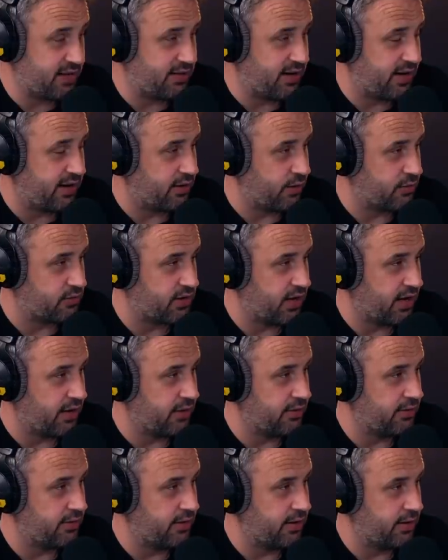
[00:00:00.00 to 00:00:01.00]
Atletico's
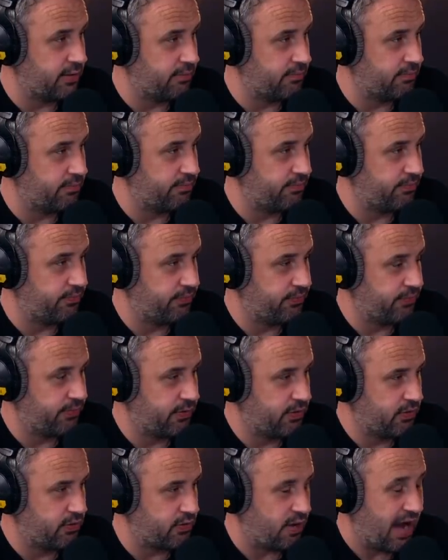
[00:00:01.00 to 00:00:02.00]
kit?
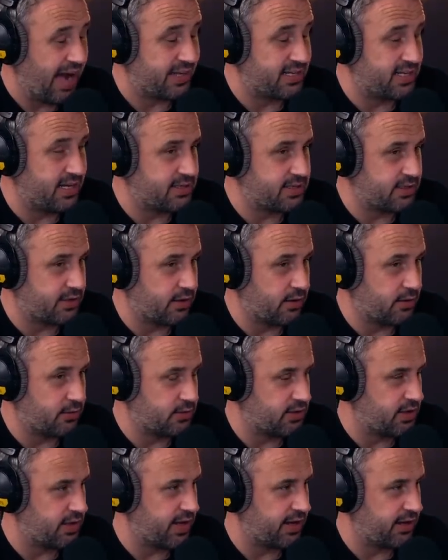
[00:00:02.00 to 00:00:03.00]

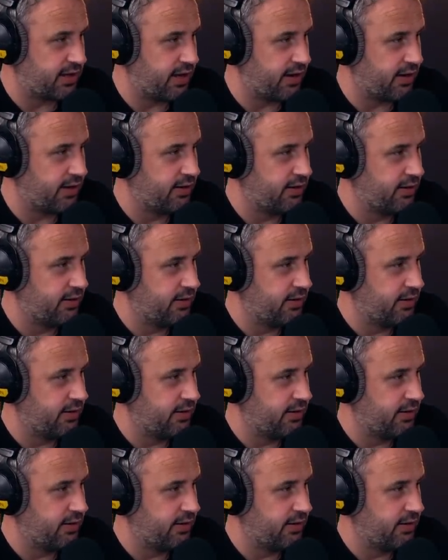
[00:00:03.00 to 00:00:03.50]
Atletico's their kit.